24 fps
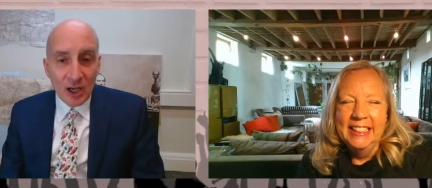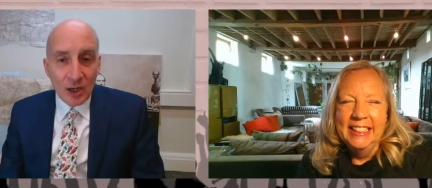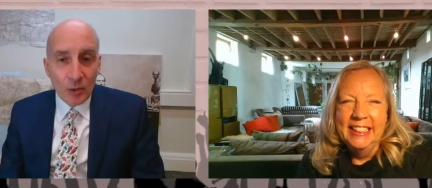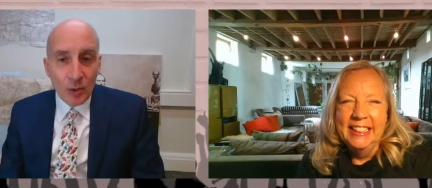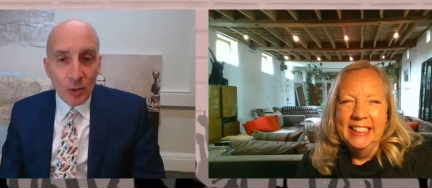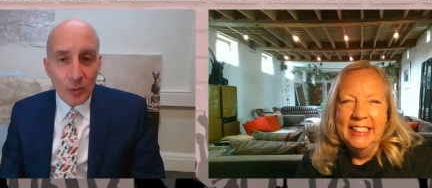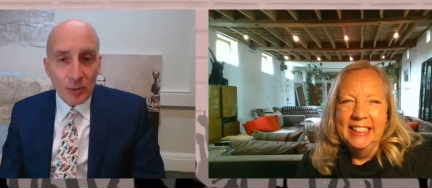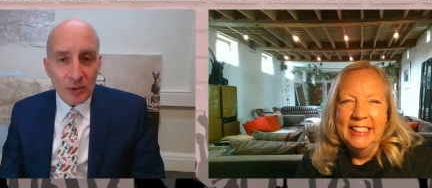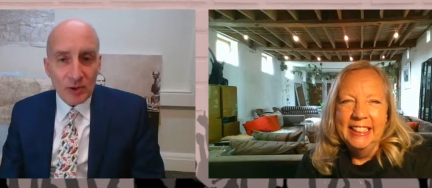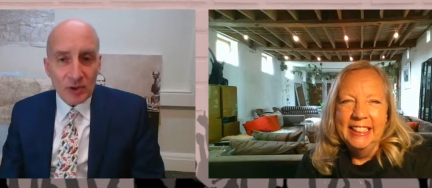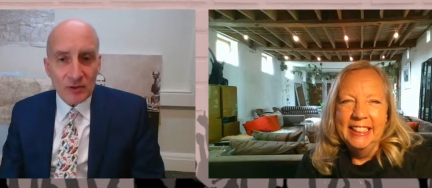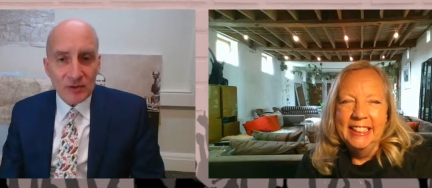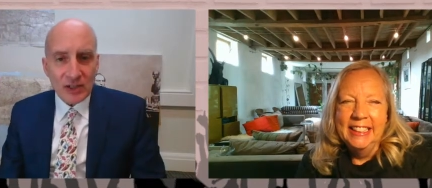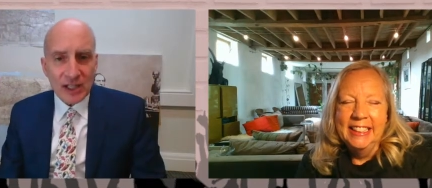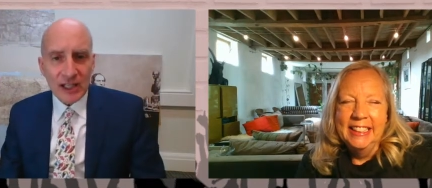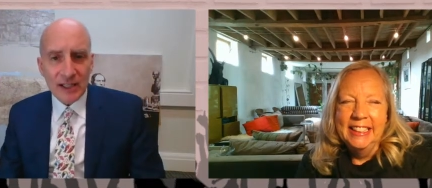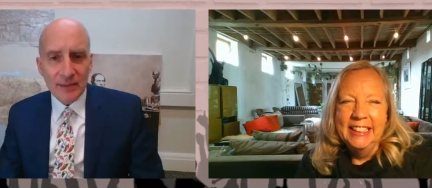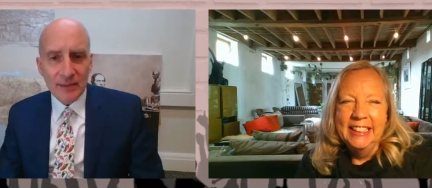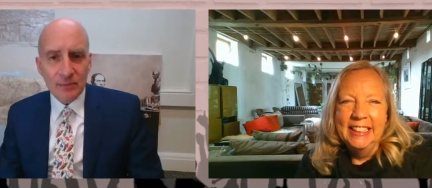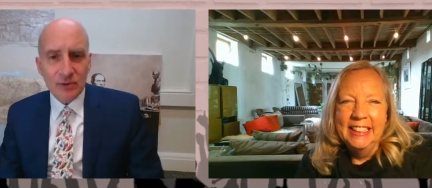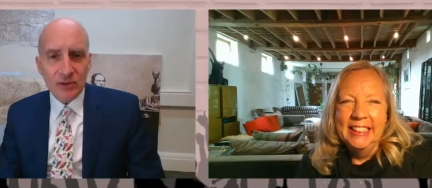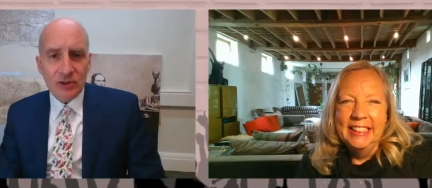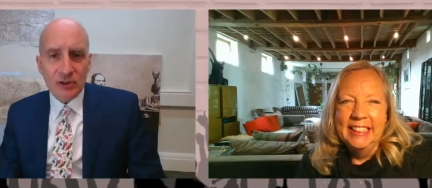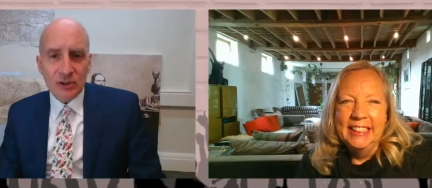Speaker 1: what would you tell
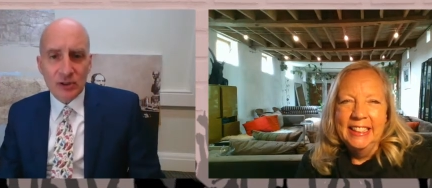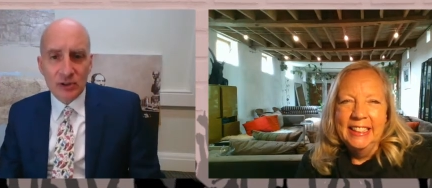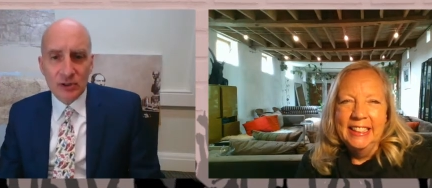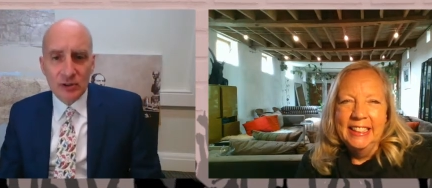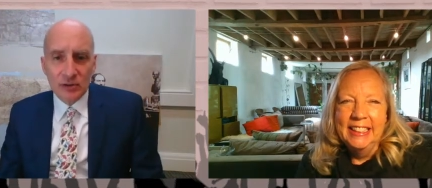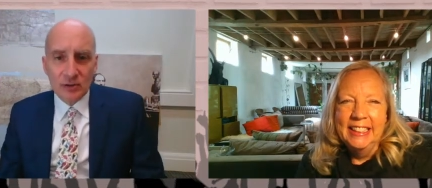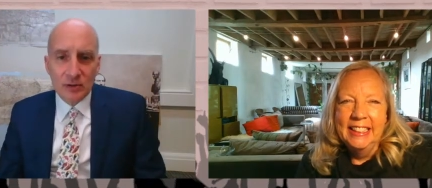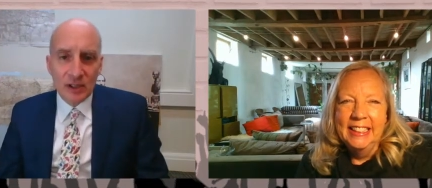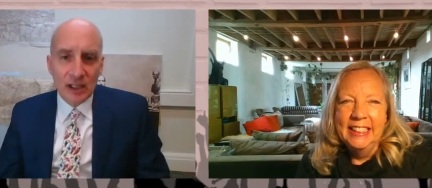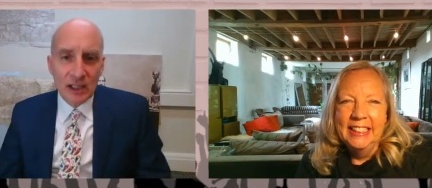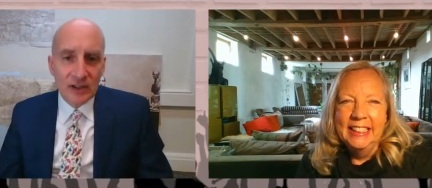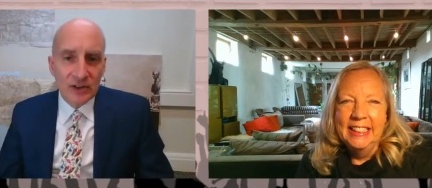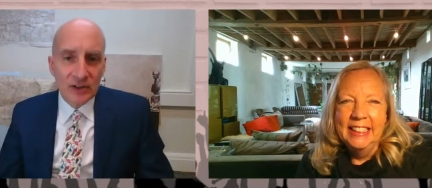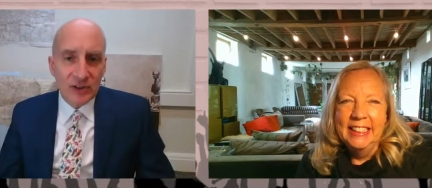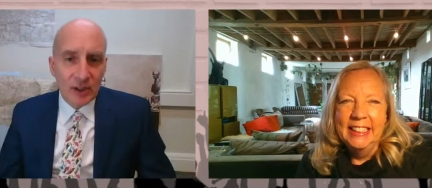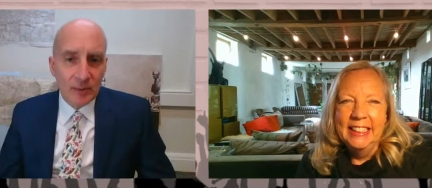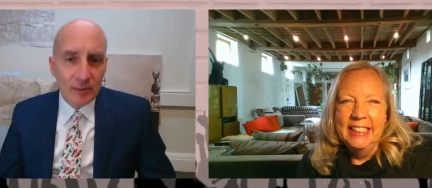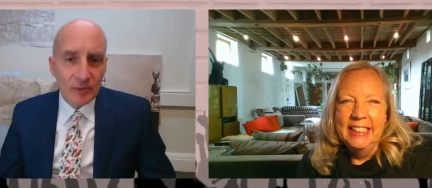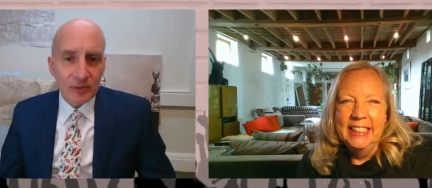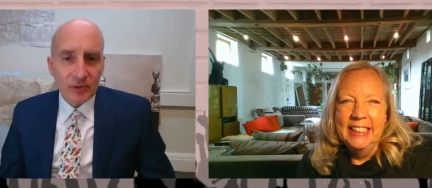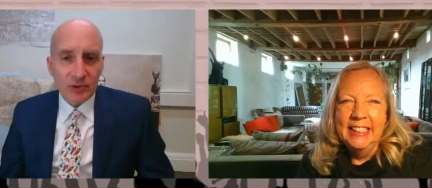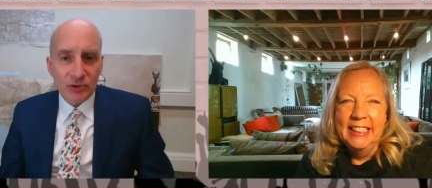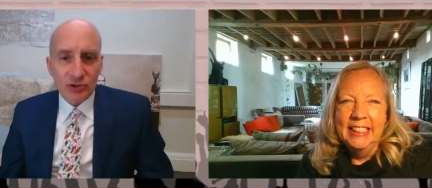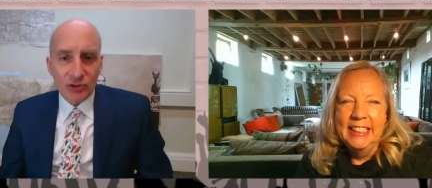him to do in
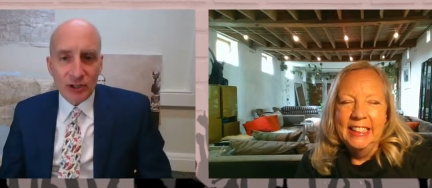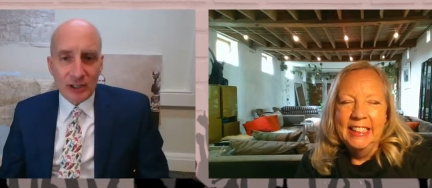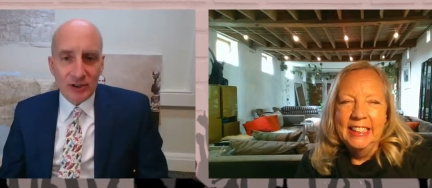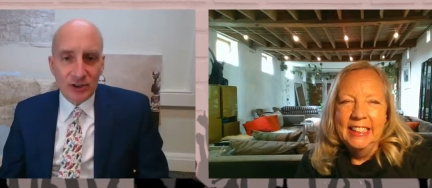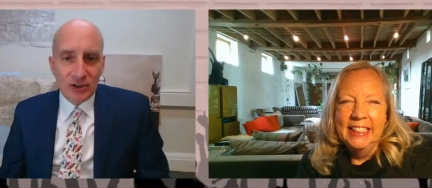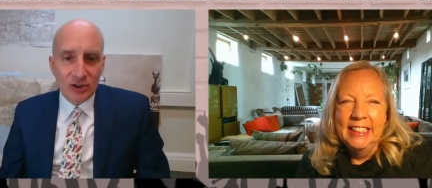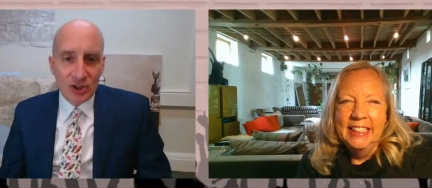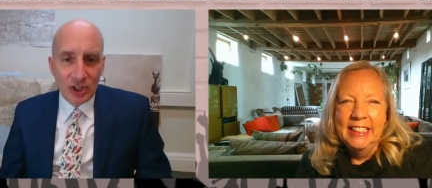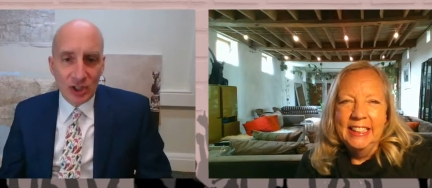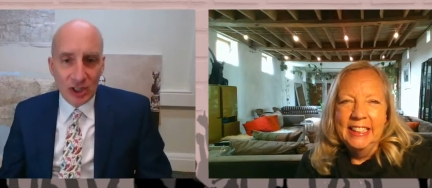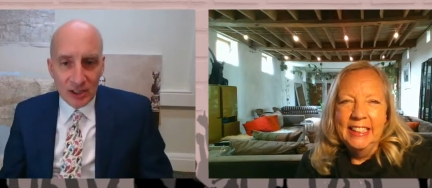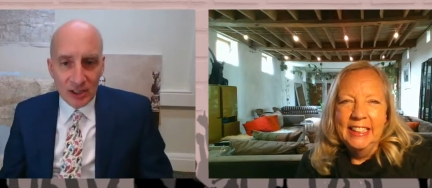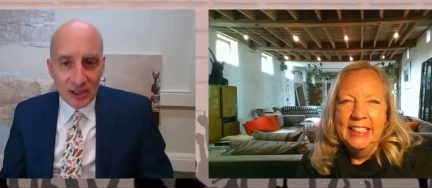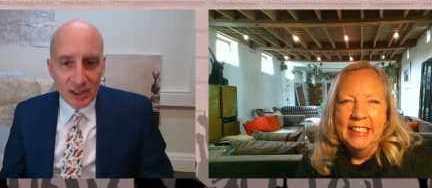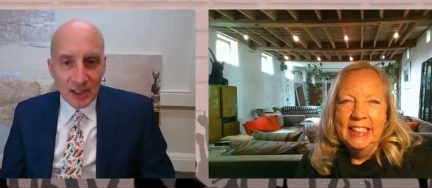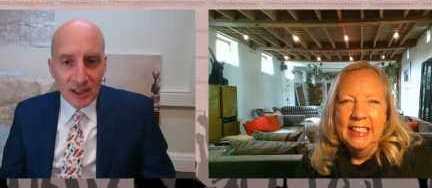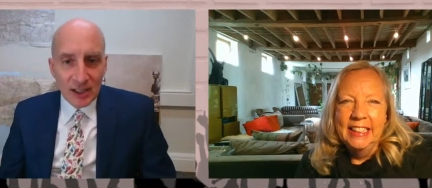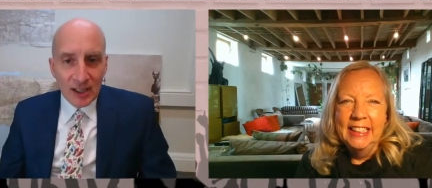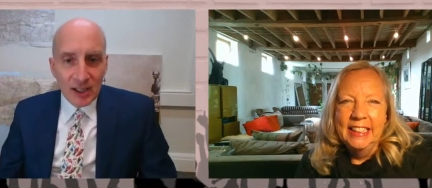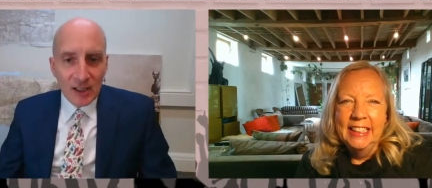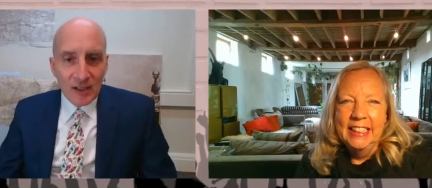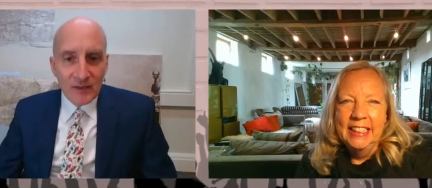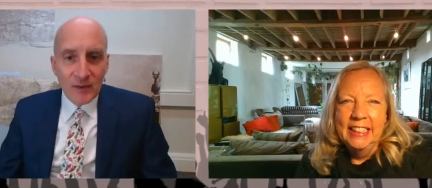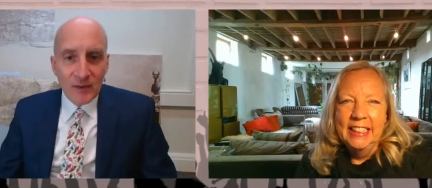terms of strategy
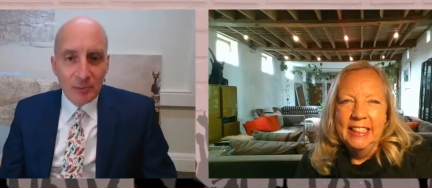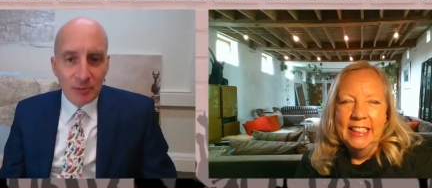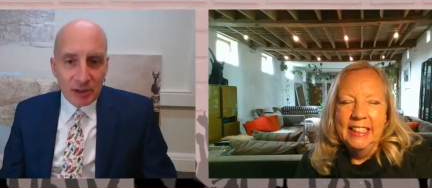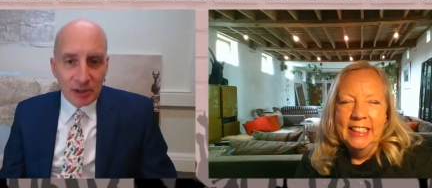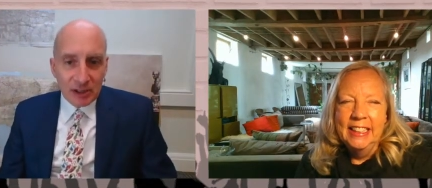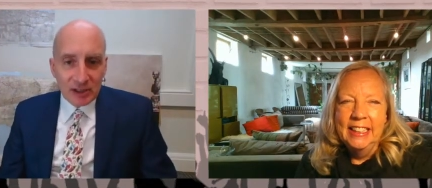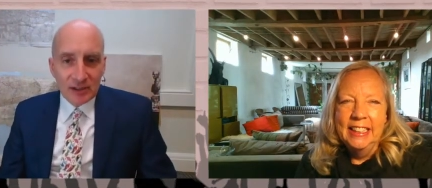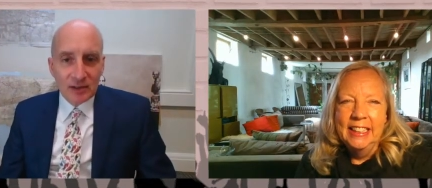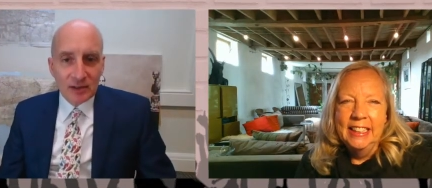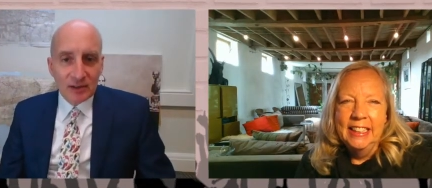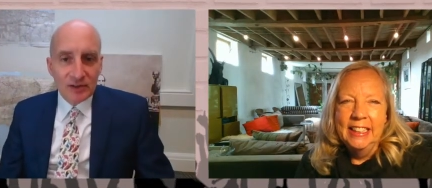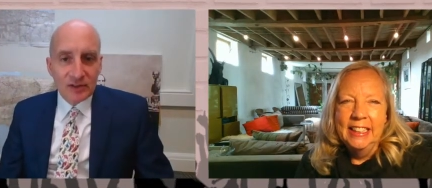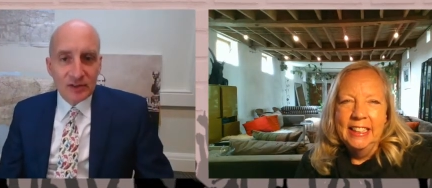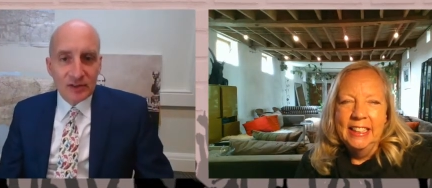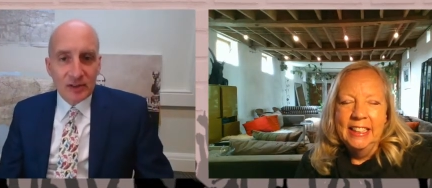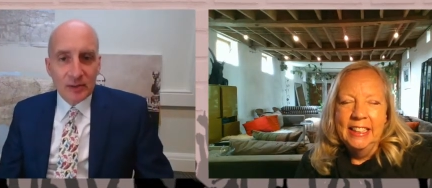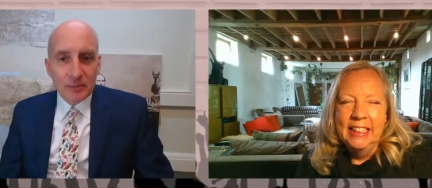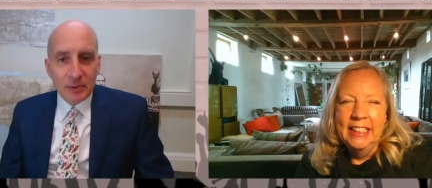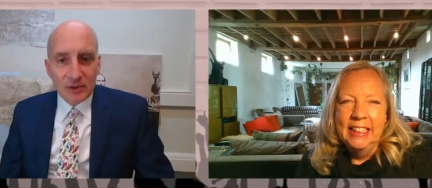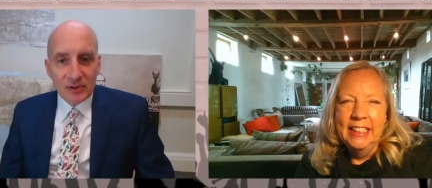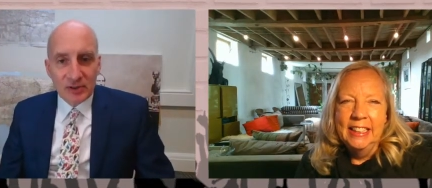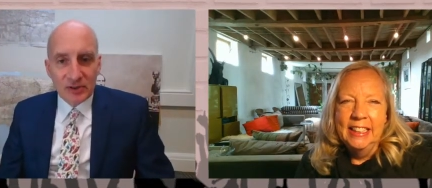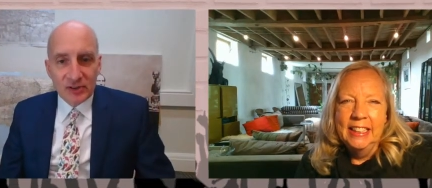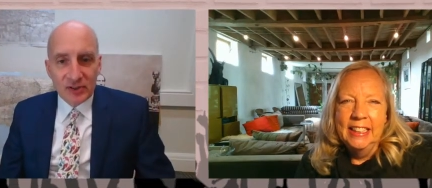for Britain's
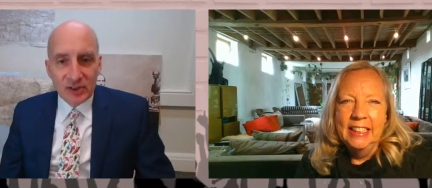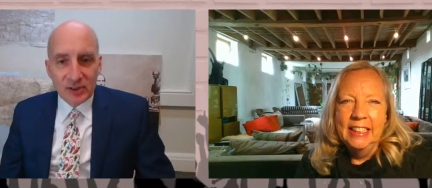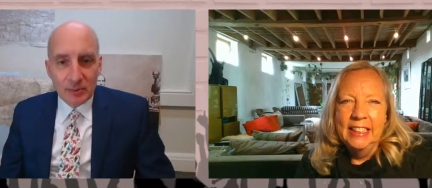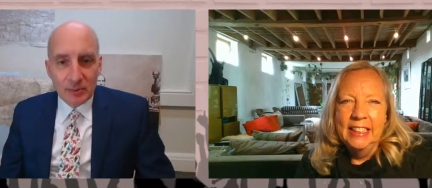business